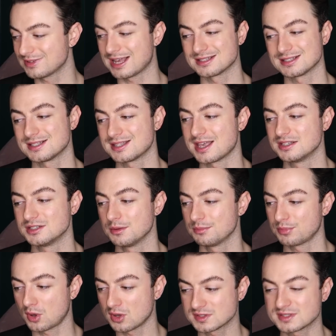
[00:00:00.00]
as I said,
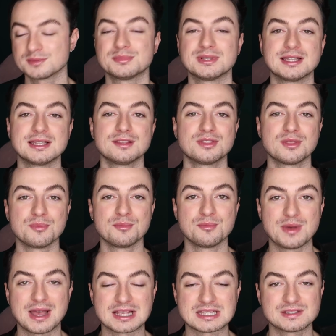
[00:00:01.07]
possibly the
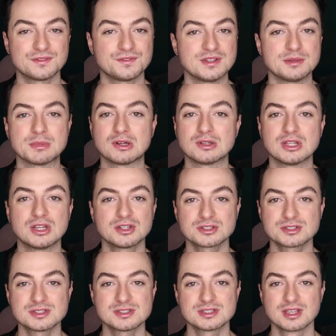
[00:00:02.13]
best female
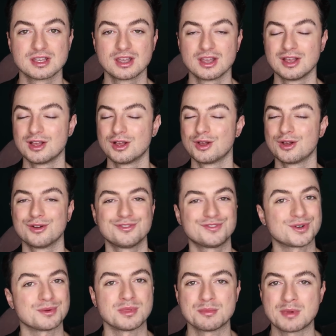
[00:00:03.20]
looks
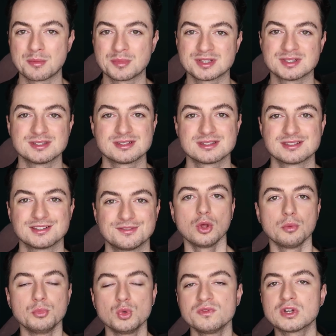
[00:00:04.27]
from the Mamas.
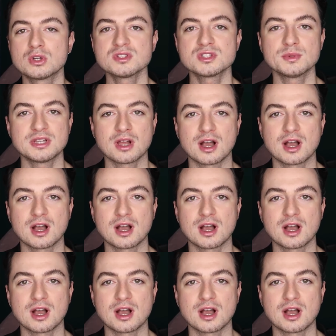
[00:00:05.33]
Moving on to